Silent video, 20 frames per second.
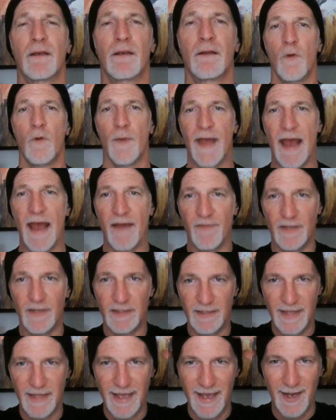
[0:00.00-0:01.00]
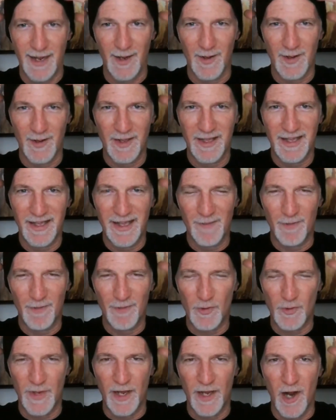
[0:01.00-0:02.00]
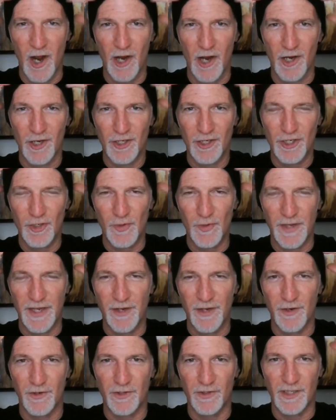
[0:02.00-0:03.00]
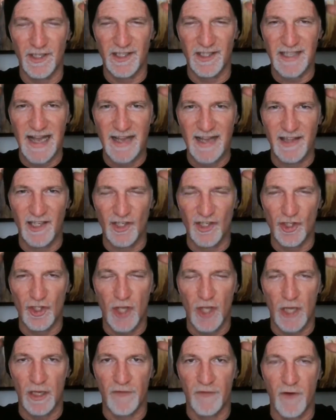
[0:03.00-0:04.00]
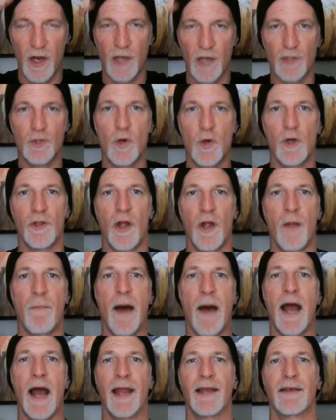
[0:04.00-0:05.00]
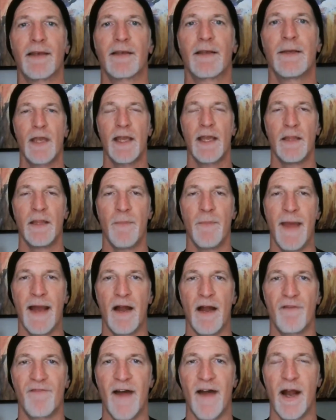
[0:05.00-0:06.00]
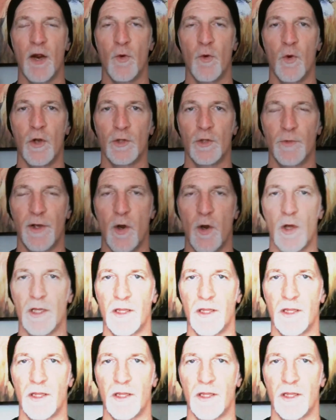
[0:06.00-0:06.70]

We have this thing in between our two ears, inside this skull of ours called our mind. And in the Man on Fire world, we call it